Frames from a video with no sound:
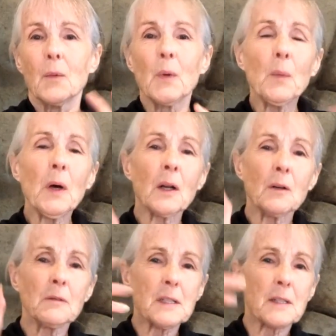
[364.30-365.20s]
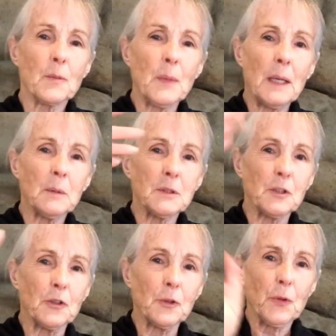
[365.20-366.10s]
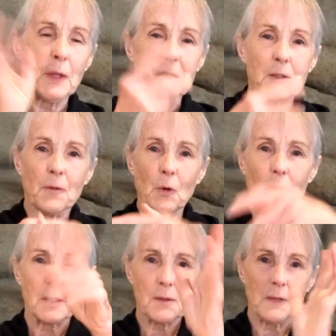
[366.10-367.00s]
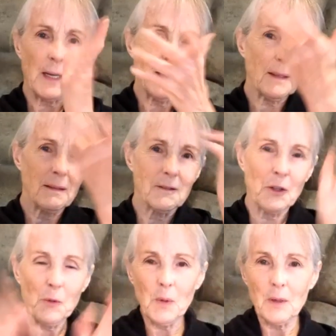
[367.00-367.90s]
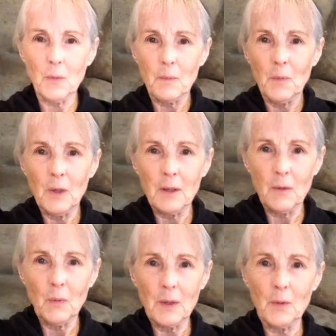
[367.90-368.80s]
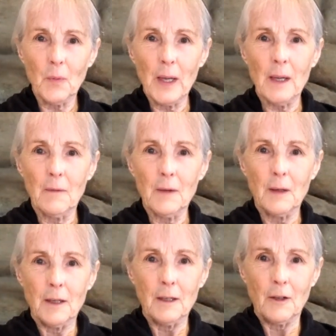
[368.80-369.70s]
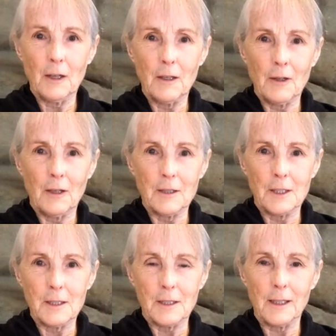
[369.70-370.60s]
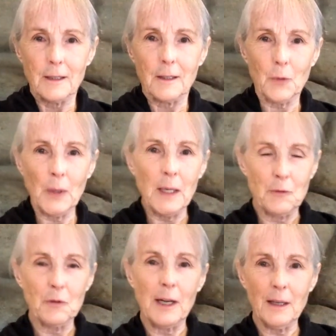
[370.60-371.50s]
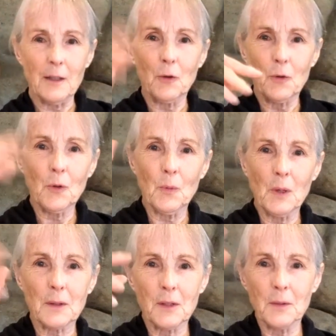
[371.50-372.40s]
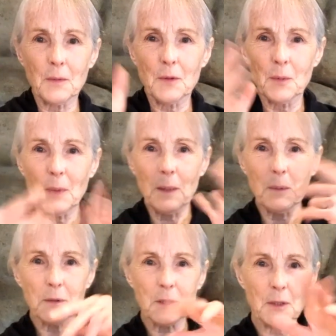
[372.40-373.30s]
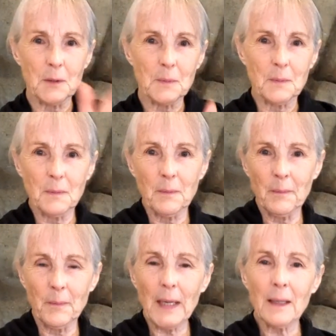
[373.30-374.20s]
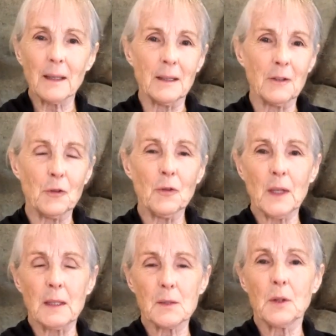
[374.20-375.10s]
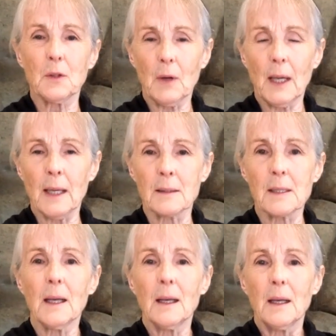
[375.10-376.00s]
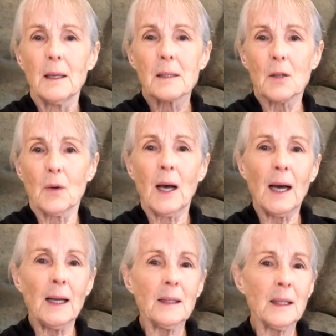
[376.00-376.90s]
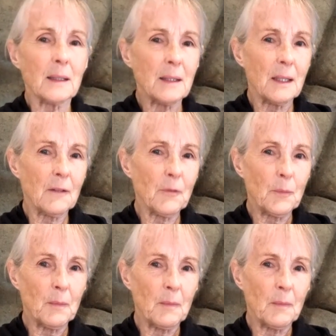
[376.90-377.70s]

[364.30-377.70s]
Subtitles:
we want our wrists to be able to do things for us, right? We want to wave and not just like the Queen, right? You want to be able to beckon and do things with your hands. So I like to give